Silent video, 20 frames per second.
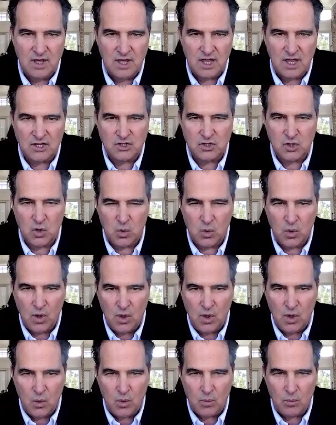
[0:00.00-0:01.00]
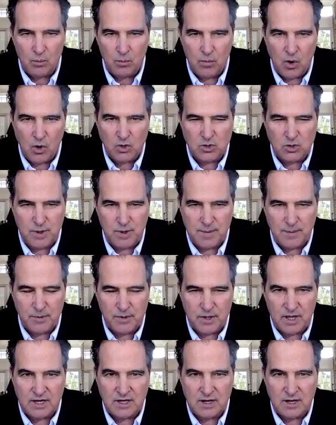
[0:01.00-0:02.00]
And so most people,
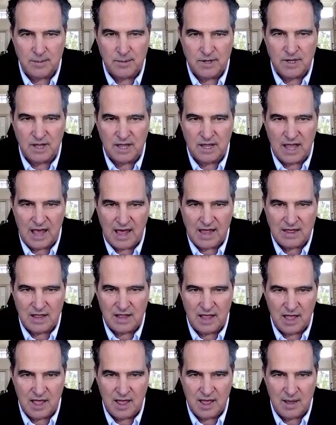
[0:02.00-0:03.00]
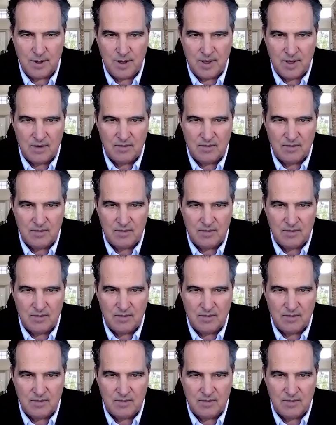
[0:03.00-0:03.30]
they end up in the cath lab